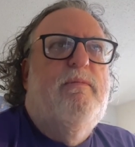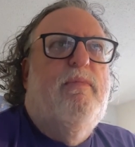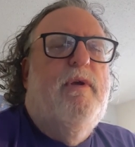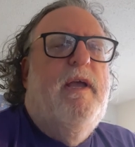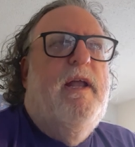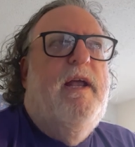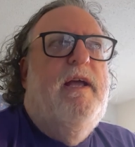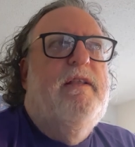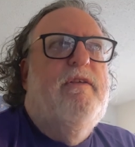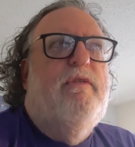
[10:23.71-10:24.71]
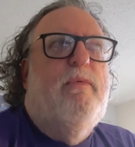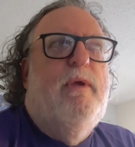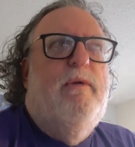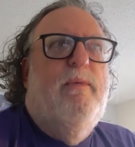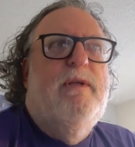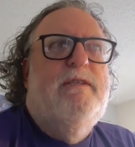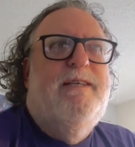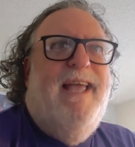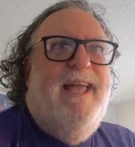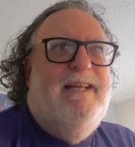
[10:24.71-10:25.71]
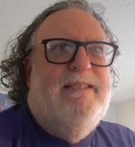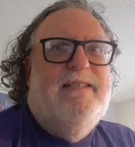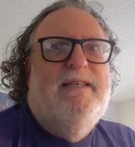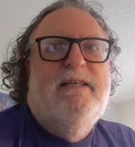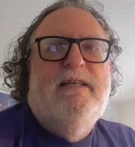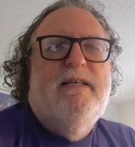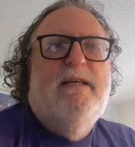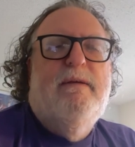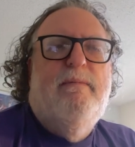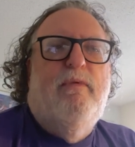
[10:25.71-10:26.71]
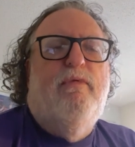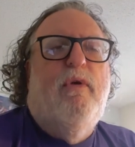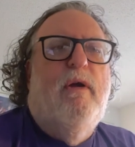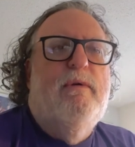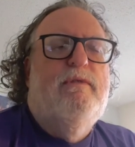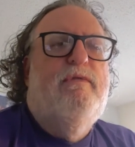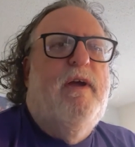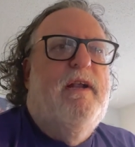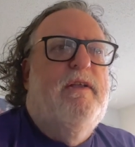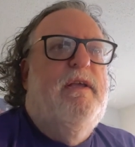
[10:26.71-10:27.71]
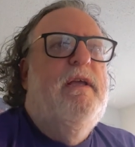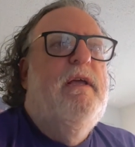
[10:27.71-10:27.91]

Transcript: Brianna and the 3 went to 8 before I was finally